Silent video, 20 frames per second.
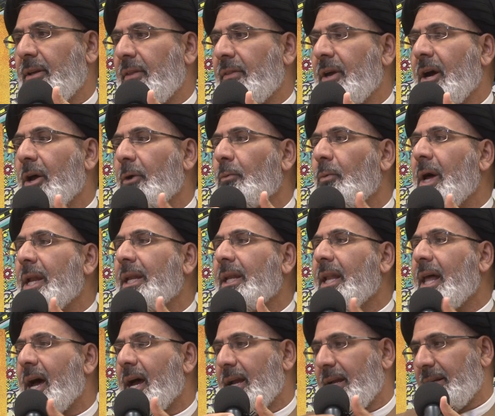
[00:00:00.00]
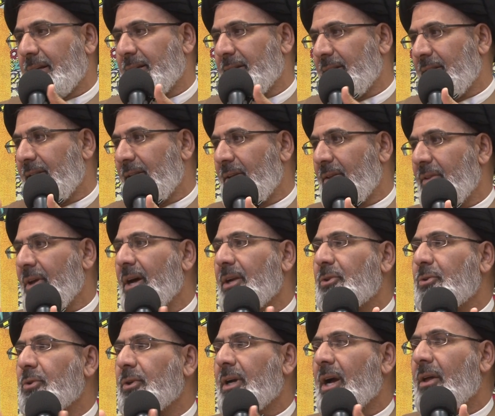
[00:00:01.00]
They are one line. They
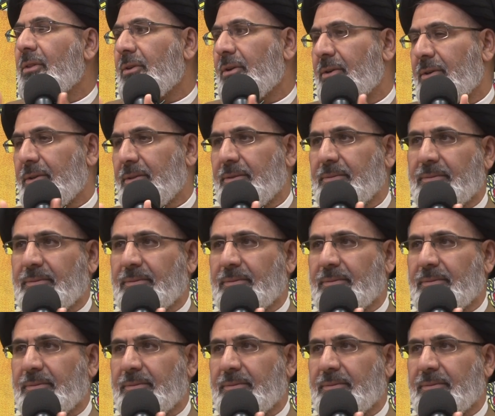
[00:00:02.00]
are together.